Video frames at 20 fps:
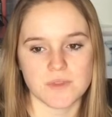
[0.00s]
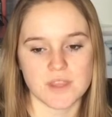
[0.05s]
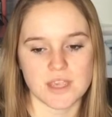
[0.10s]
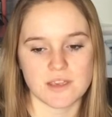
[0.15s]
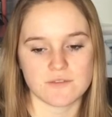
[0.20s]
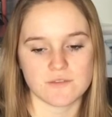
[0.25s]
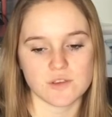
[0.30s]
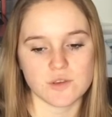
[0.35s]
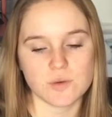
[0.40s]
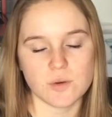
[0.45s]

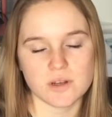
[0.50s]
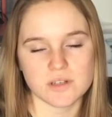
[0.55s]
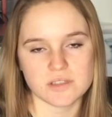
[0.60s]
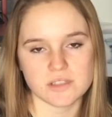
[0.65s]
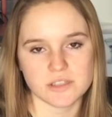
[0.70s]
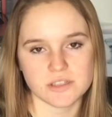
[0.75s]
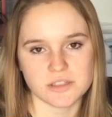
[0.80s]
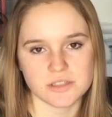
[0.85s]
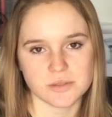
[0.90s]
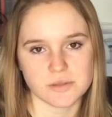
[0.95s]
If you are
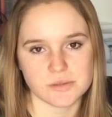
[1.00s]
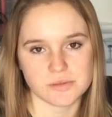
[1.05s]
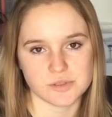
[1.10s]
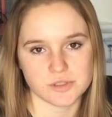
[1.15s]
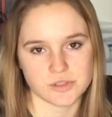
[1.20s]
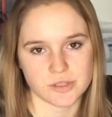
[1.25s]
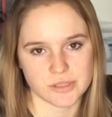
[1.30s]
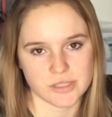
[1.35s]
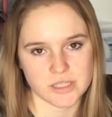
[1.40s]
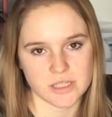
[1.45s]
seriously
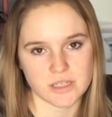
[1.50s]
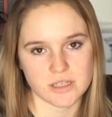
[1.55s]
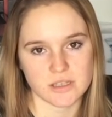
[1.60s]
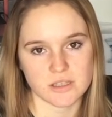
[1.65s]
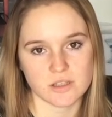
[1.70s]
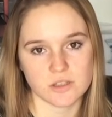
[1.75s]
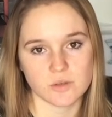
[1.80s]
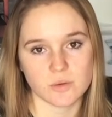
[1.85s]
restricting,